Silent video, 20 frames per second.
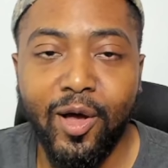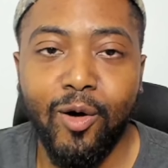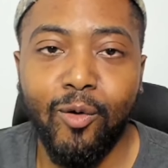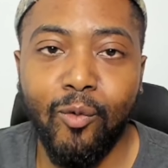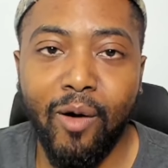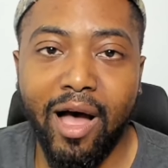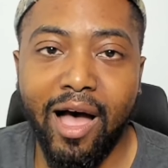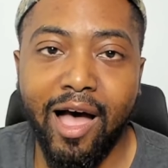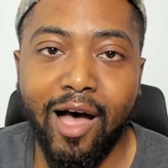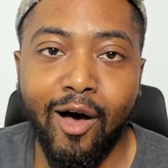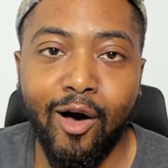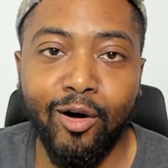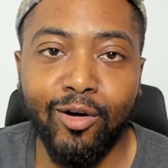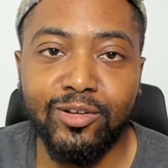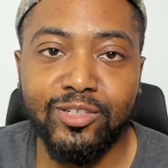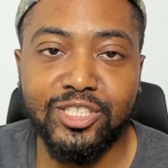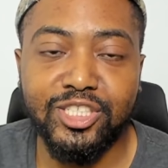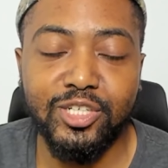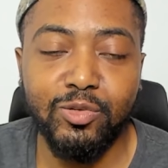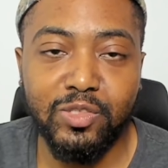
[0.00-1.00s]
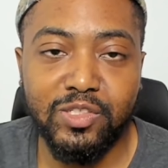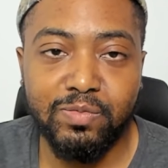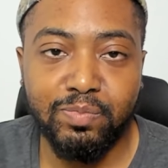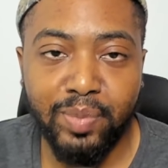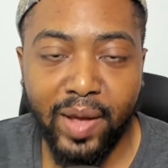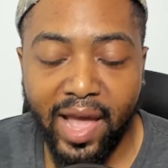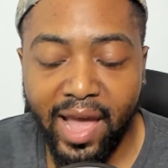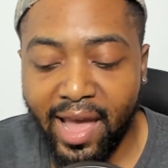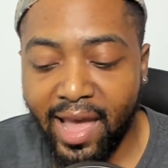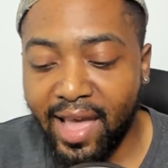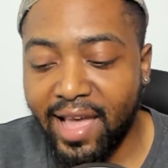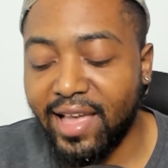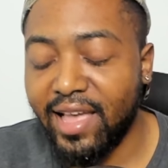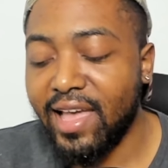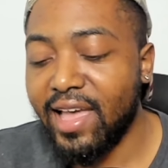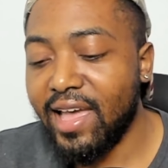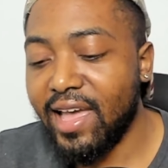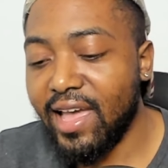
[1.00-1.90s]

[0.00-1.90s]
while she was paying